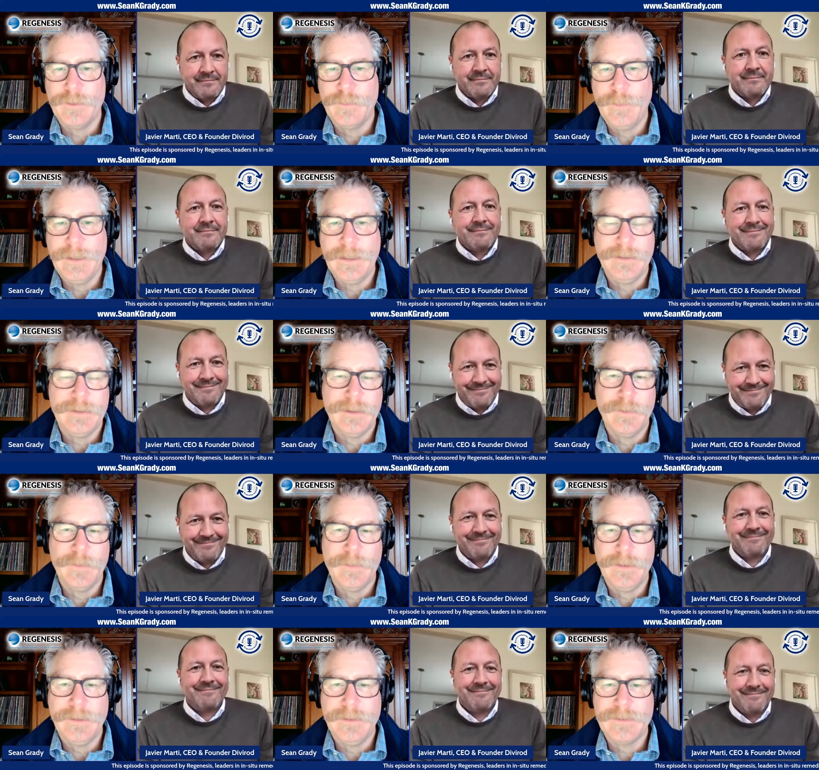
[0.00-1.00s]
Speaker 1: other big
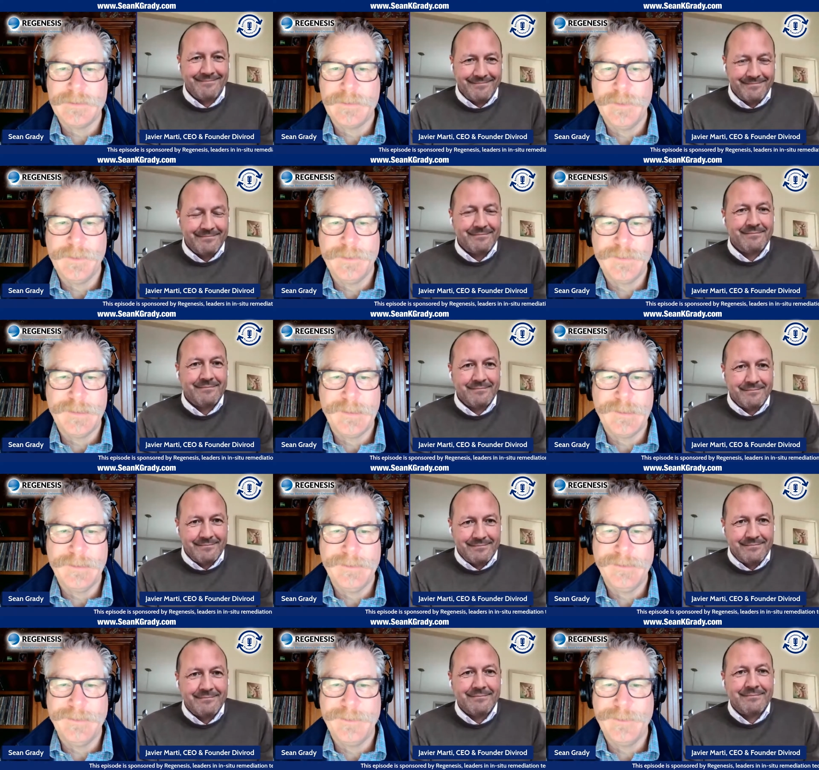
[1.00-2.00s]
company that's a military
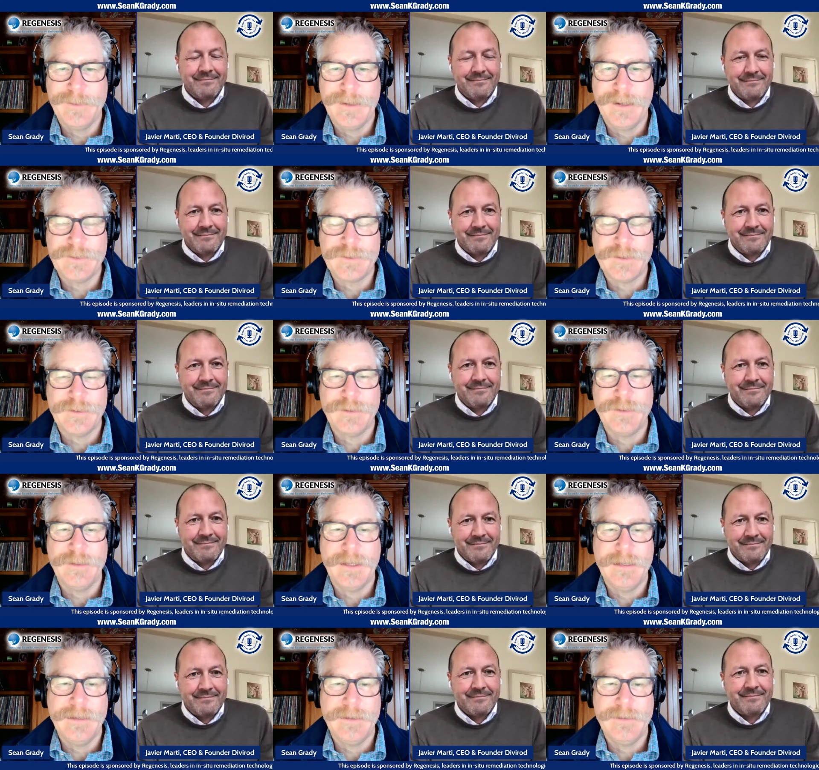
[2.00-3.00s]
you know contractor, and,
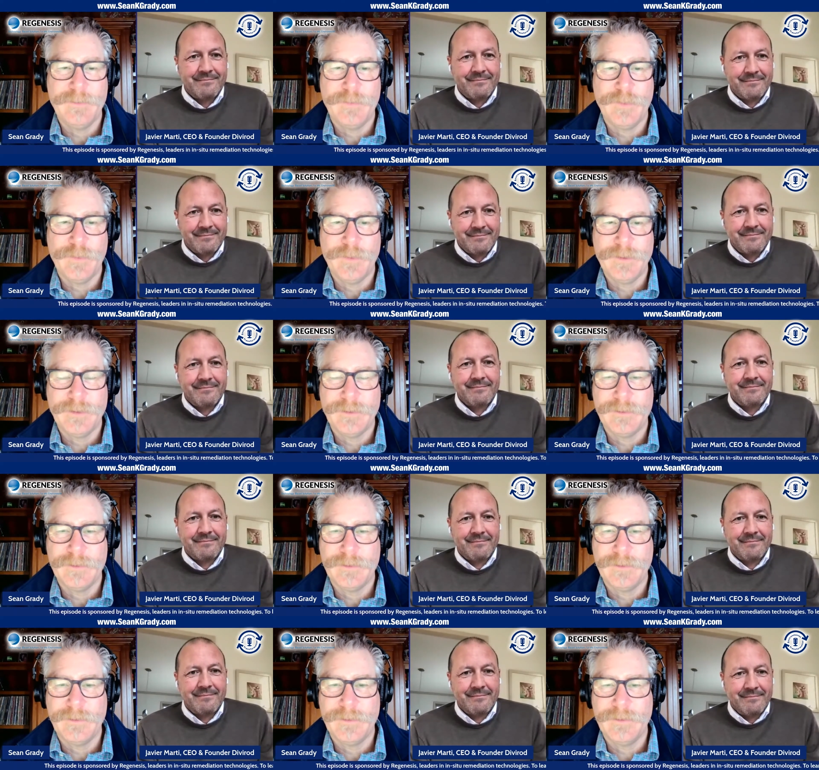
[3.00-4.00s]
and then deploy
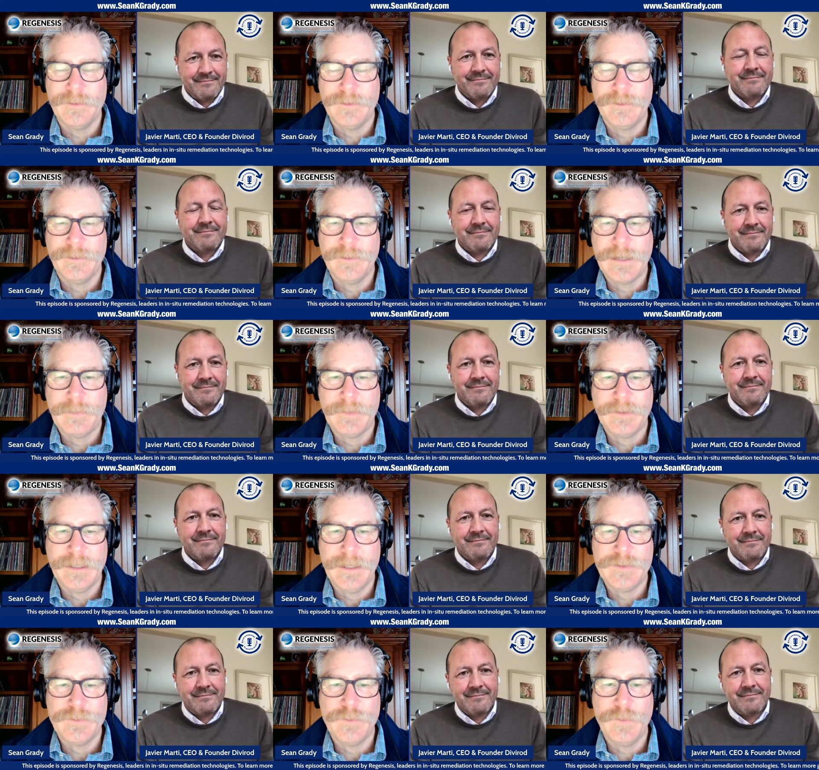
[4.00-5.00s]
your your your
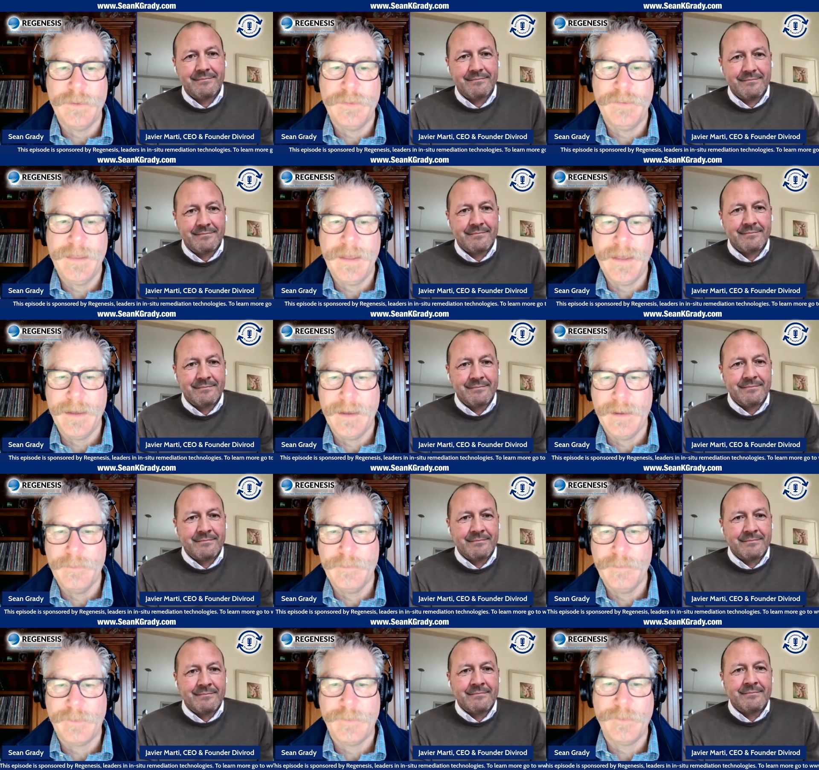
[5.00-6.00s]
application with
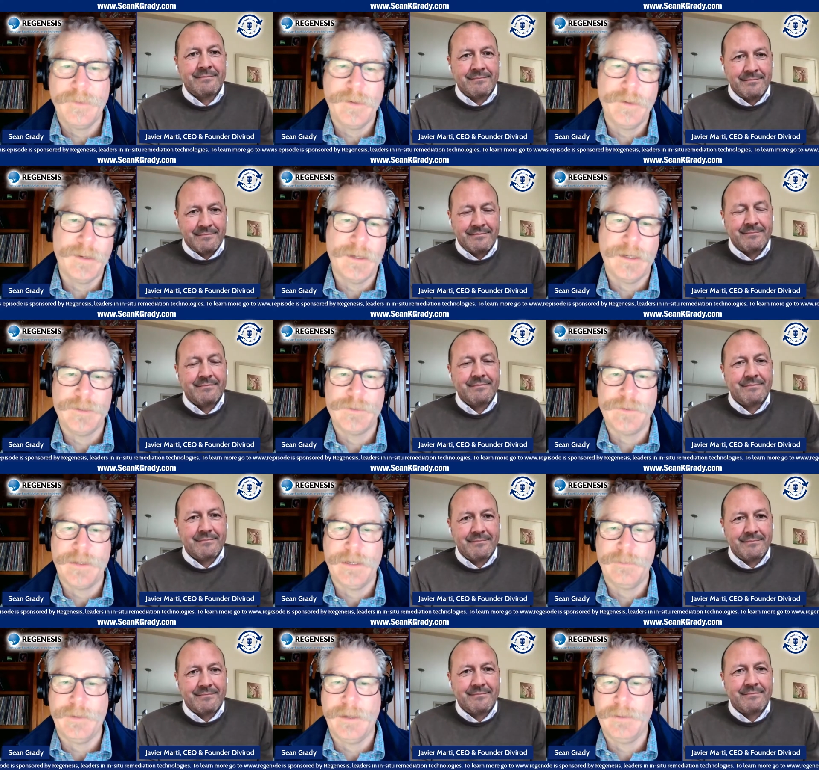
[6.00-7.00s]
them through their
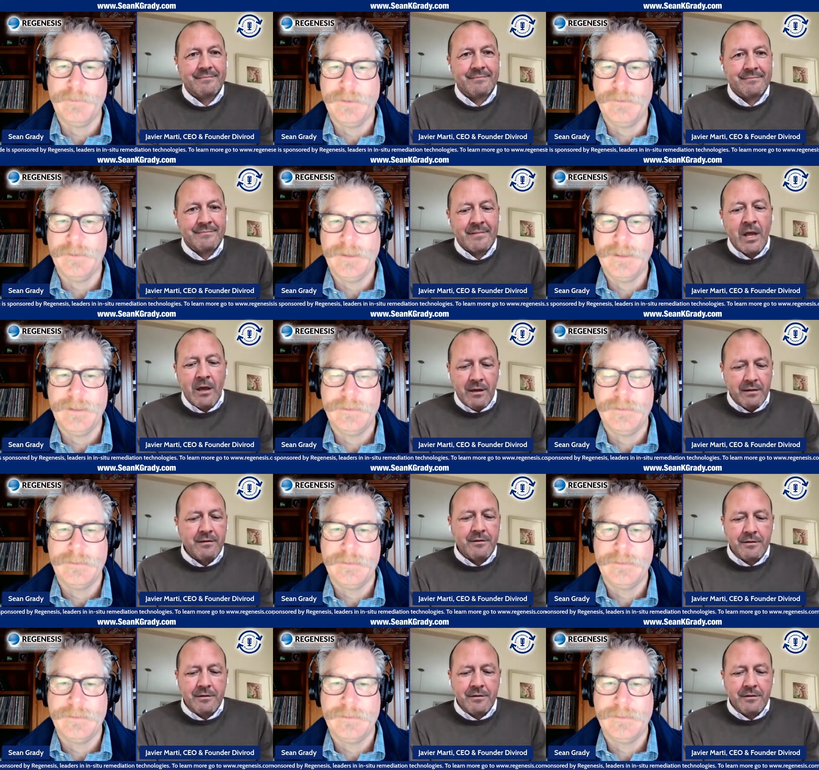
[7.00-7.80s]
contract, probably, right?